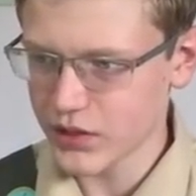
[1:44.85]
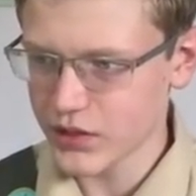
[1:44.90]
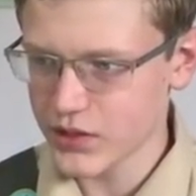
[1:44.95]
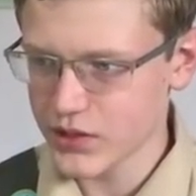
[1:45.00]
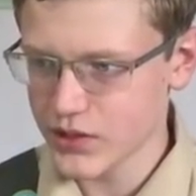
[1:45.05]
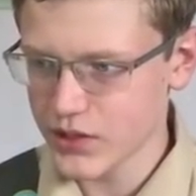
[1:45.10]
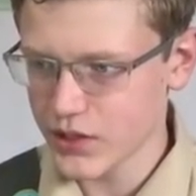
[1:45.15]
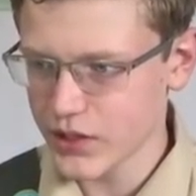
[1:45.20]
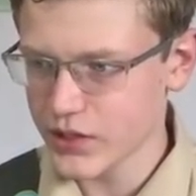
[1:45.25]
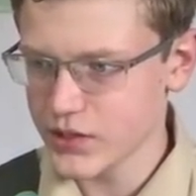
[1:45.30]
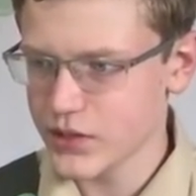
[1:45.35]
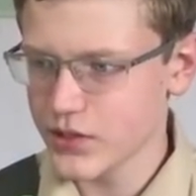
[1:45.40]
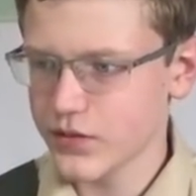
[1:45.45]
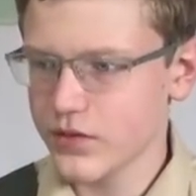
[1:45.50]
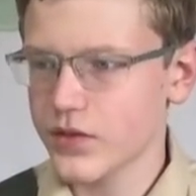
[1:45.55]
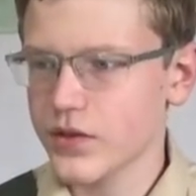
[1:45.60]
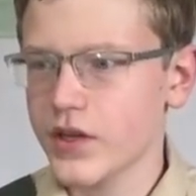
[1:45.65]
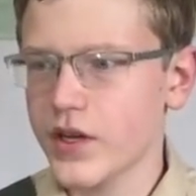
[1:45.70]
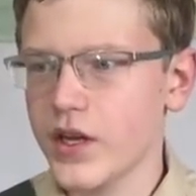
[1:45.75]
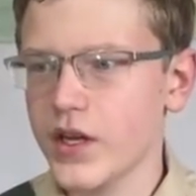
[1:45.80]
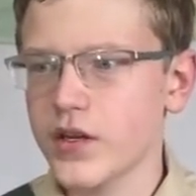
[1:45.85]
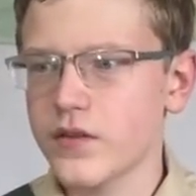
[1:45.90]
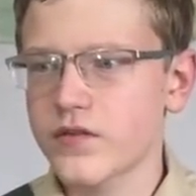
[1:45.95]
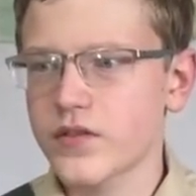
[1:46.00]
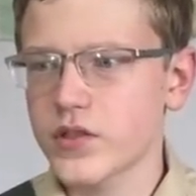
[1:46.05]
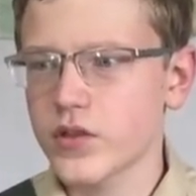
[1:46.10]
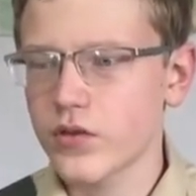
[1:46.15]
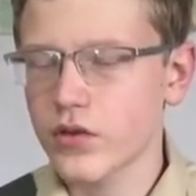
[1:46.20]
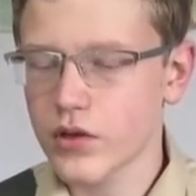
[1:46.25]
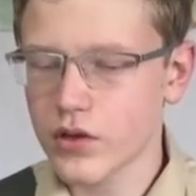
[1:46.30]
size of a can of
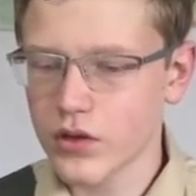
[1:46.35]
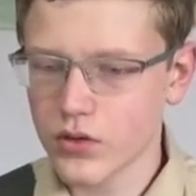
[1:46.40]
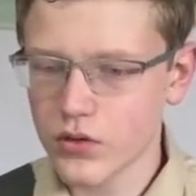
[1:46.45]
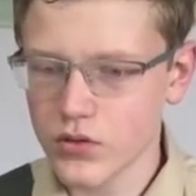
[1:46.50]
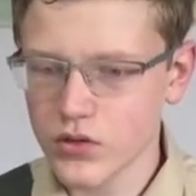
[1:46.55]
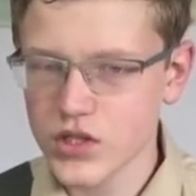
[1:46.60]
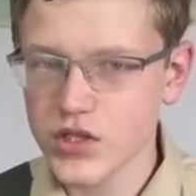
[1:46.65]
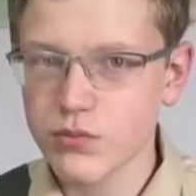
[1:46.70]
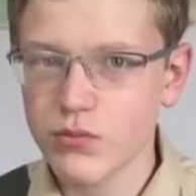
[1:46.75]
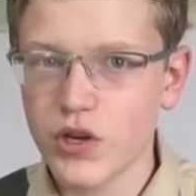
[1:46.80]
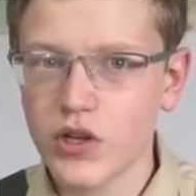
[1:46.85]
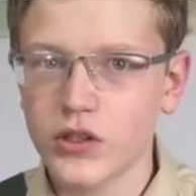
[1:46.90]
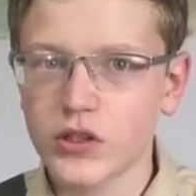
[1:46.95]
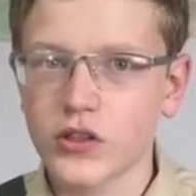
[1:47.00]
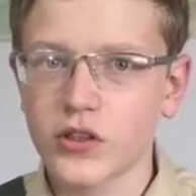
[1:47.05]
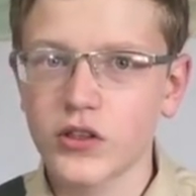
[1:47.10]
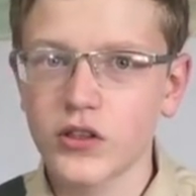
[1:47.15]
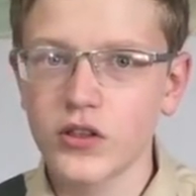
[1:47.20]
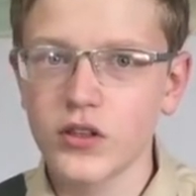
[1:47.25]
soda or smaller.